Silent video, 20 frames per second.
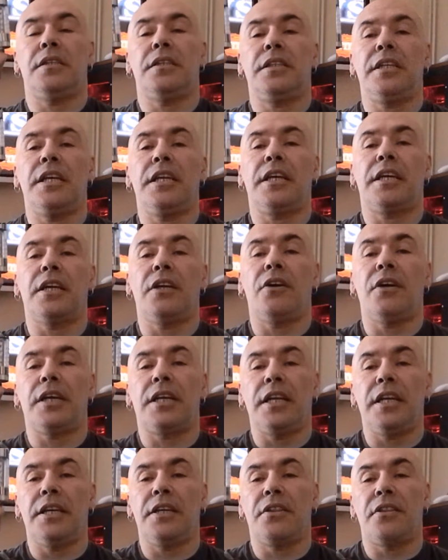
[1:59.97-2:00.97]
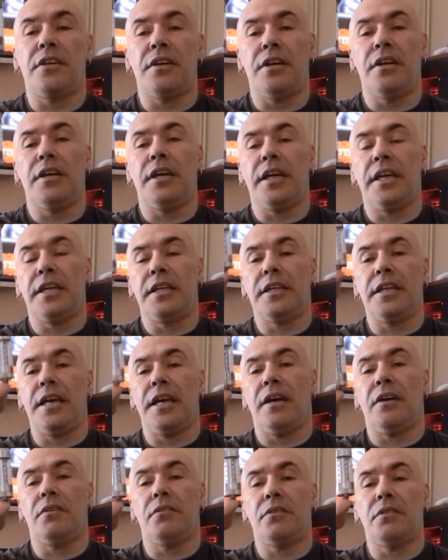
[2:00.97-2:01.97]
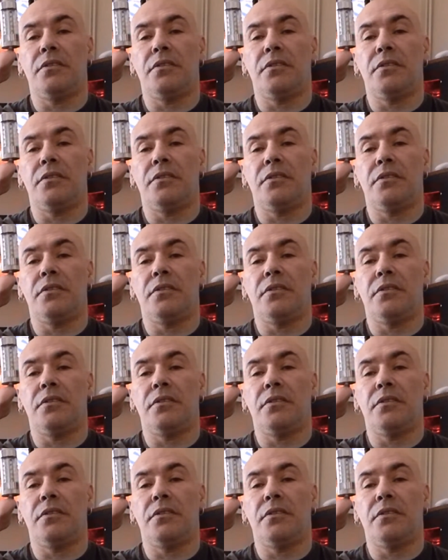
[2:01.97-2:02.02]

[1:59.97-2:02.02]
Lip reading: the Iniconai Clear 30. Now,